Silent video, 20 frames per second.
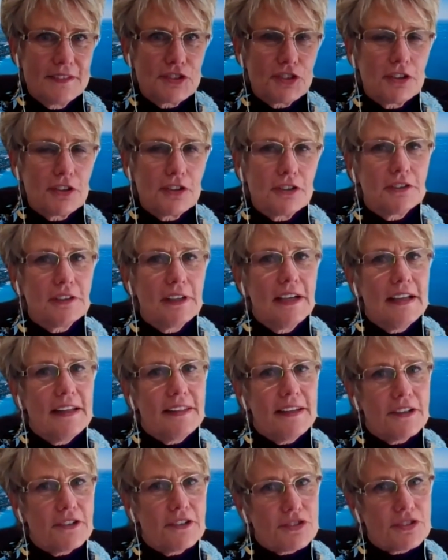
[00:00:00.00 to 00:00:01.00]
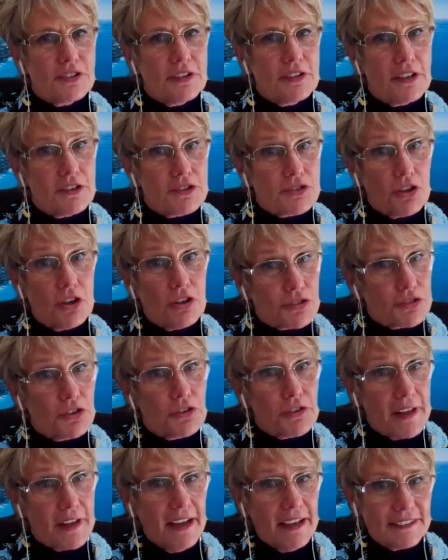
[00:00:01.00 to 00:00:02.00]
So there's there's
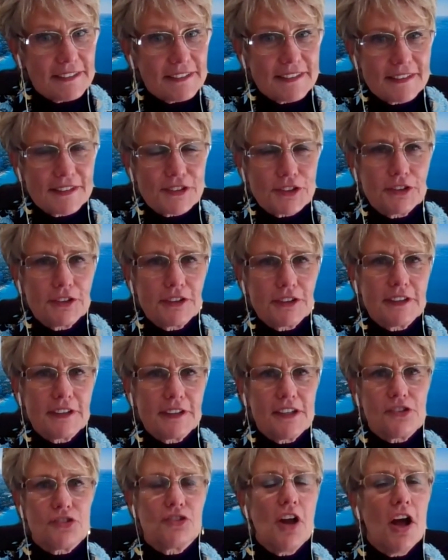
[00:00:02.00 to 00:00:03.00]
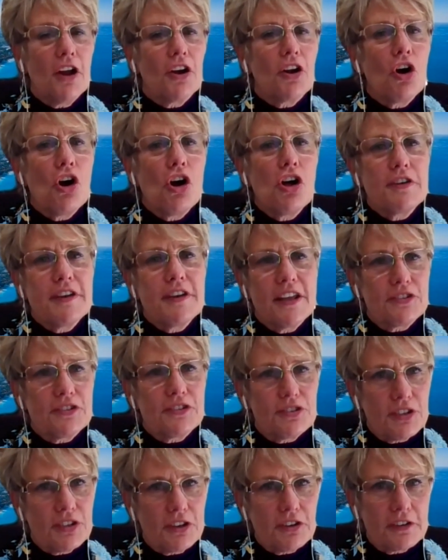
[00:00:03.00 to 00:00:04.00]
also that. So it's not all
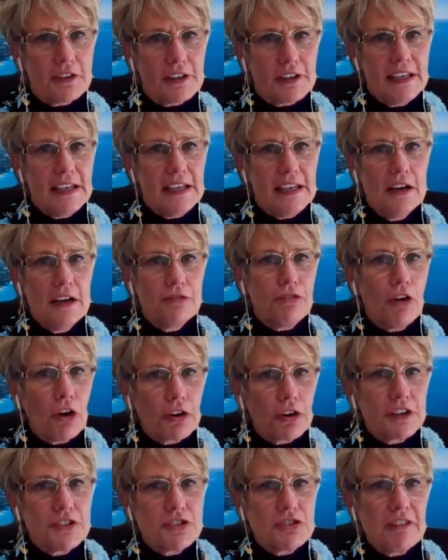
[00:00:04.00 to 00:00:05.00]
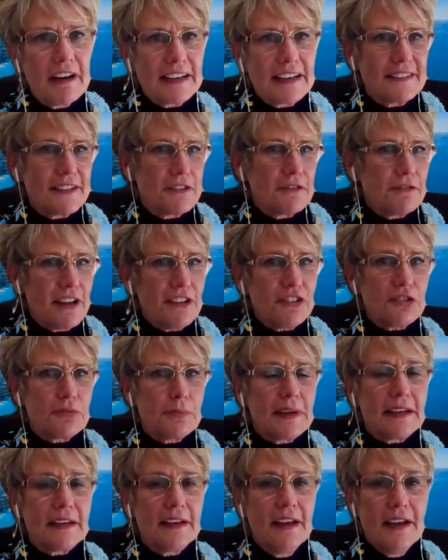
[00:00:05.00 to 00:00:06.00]
necessarily foreign direct
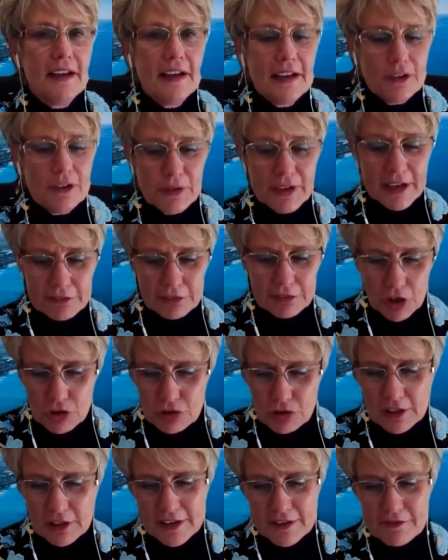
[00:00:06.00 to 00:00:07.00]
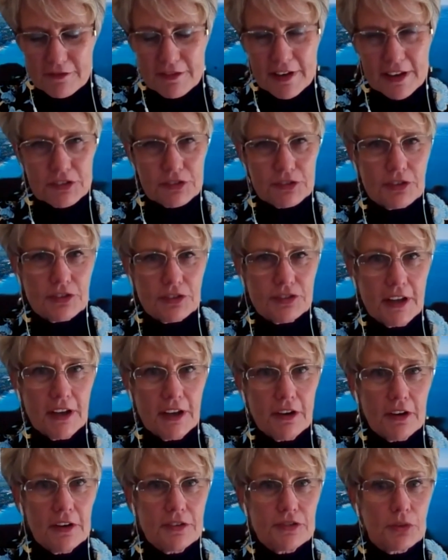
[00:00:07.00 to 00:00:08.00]
investment. We have local investors
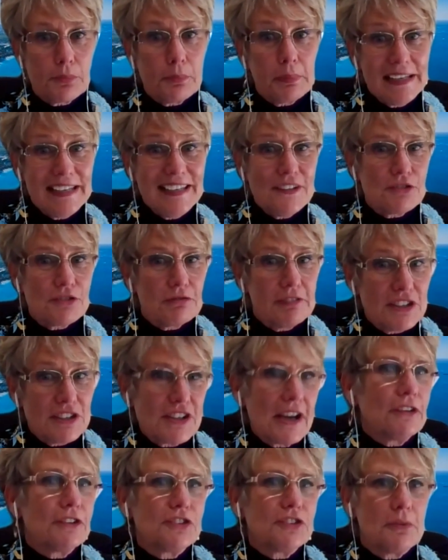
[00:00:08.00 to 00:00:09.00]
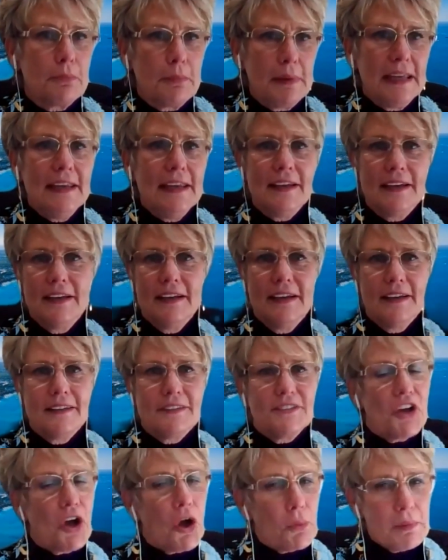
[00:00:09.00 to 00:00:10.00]
here. So please reach out to me.
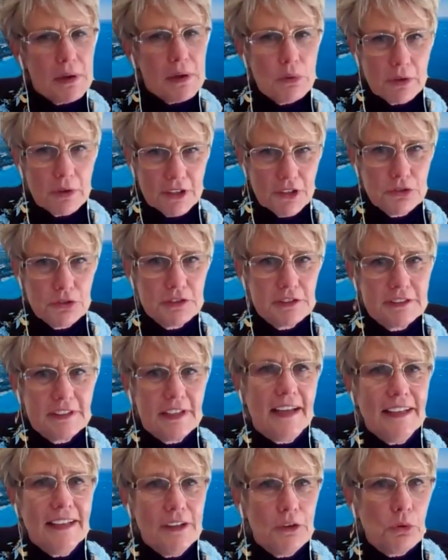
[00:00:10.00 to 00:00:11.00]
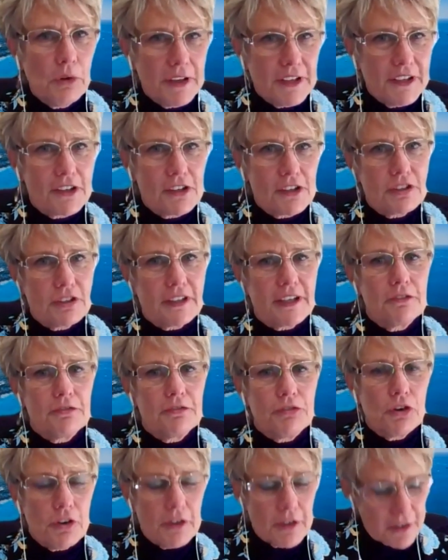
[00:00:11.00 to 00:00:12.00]
Tell me what you would like, what you're looking
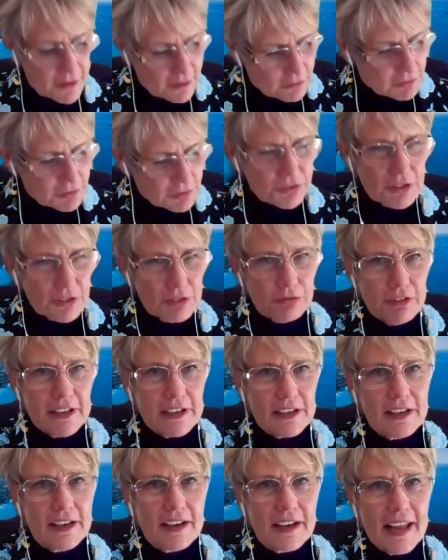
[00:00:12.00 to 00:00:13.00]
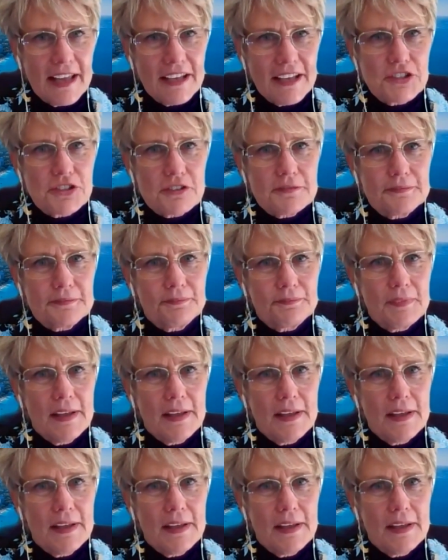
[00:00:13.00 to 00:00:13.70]
for, and we'll see if we can connect you.